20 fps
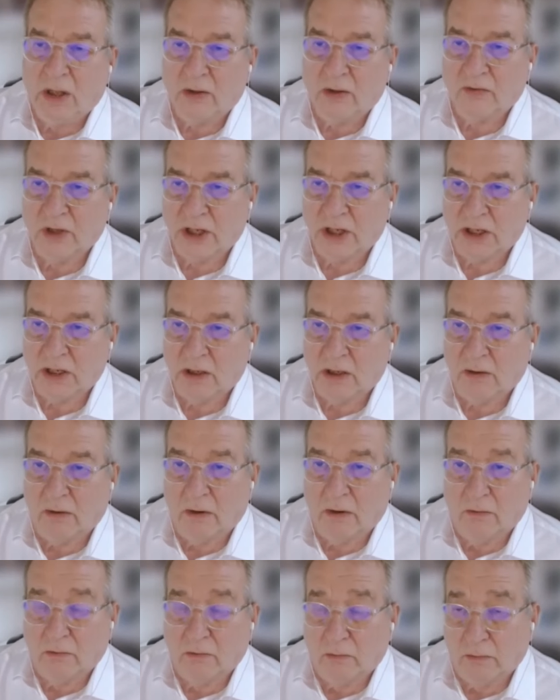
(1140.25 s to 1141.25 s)
the
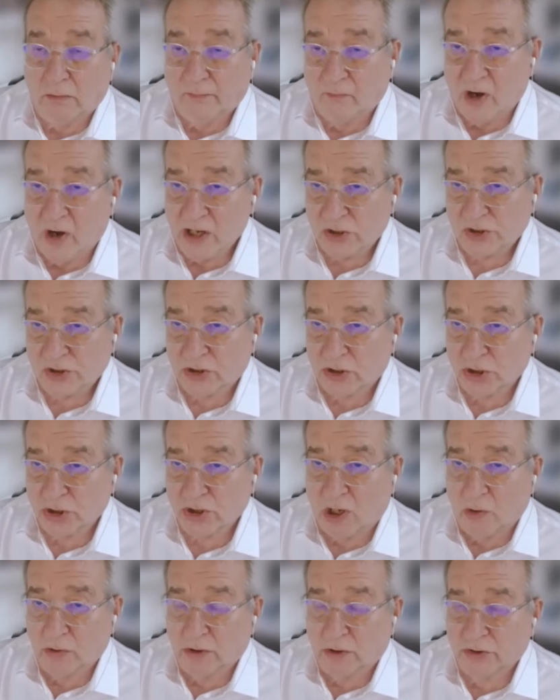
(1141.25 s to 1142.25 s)
rates that are
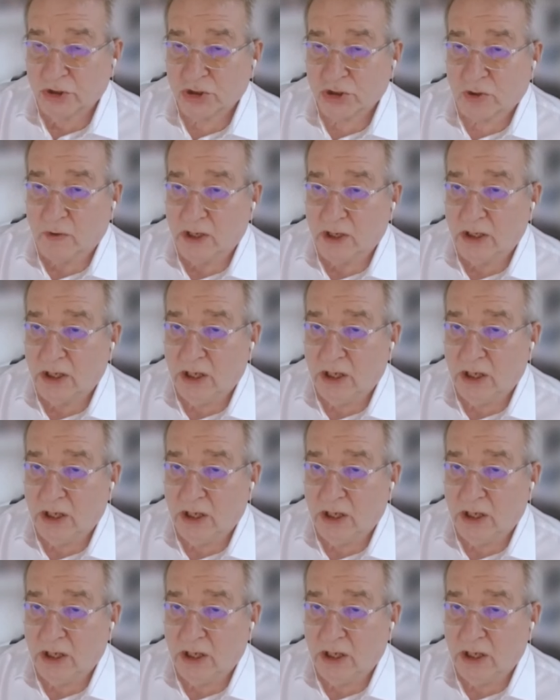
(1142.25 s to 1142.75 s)
shown on the screen